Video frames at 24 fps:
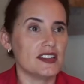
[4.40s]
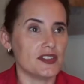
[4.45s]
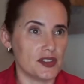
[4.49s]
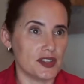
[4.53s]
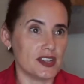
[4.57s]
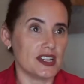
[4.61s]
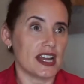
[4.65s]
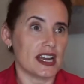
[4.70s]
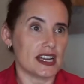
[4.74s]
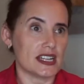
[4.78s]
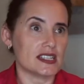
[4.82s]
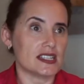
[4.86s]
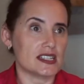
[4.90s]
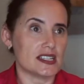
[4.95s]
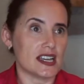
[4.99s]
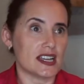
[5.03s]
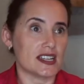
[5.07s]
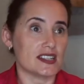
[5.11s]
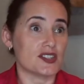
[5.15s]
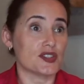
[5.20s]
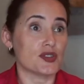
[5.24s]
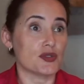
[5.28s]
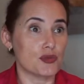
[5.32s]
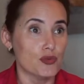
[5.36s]
in the United
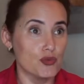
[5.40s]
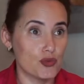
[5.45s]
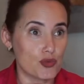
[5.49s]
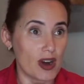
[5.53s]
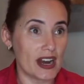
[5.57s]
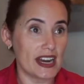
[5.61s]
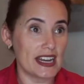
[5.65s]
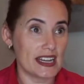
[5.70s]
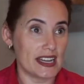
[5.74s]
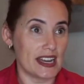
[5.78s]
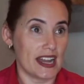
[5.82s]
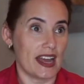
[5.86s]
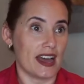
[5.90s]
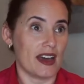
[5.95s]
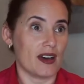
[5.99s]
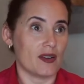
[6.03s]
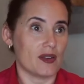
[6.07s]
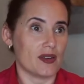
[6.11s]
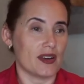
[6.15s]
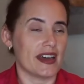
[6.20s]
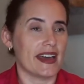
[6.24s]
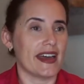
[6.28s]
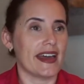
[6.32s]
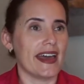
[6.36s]
States right
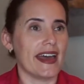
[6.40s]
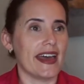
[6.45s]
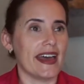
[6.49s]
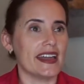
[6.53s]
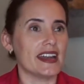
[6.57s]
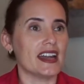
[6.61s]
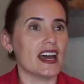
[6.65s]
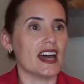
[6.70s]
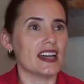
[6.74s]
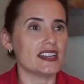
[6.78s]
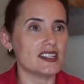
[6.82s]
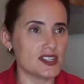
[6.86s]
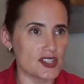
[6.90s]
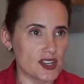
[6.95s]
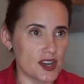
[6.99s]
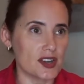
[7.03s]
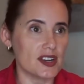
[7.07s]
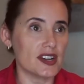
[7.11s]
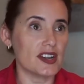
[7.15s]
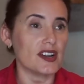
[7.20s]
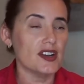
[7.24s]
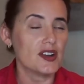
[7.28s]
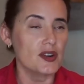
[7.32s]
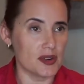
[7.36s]
now. And I
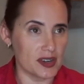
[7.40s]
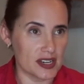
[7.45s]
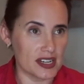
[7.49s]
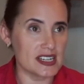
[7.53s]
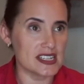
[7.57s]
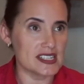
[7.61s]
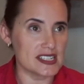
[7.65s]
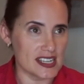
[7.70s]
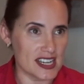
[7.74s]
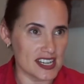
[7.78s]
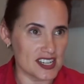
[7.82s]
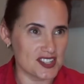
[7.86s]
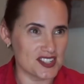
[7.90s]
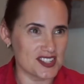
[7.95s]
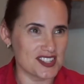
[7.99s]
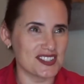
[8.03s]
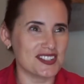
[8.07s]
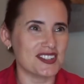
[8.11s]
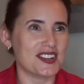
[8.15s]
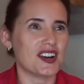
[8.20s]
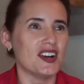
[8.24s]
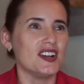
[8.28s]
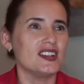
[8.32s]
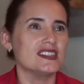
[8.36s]
started an
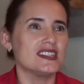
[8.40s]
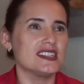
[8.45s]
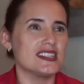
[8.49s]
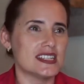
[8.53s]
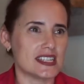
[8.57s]
organization called